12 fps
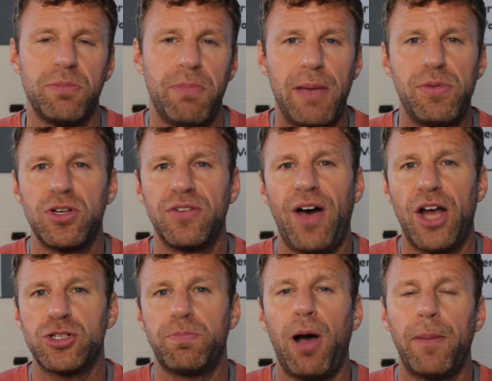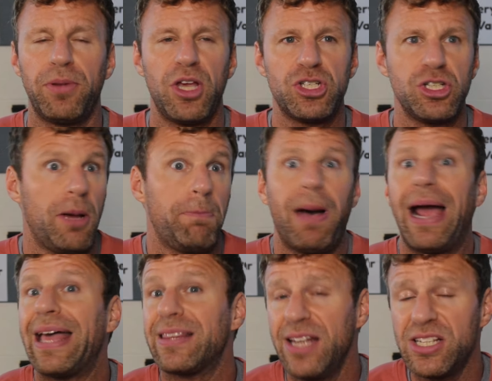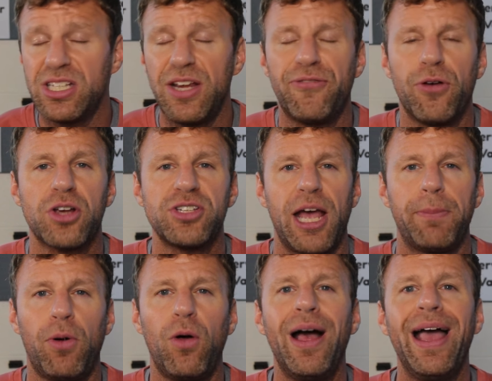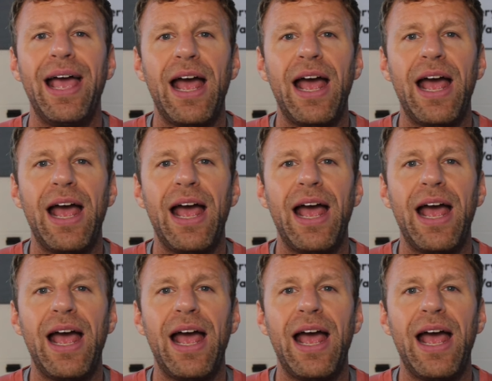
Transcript: Maybe you divide your population up by ethnicity, for example,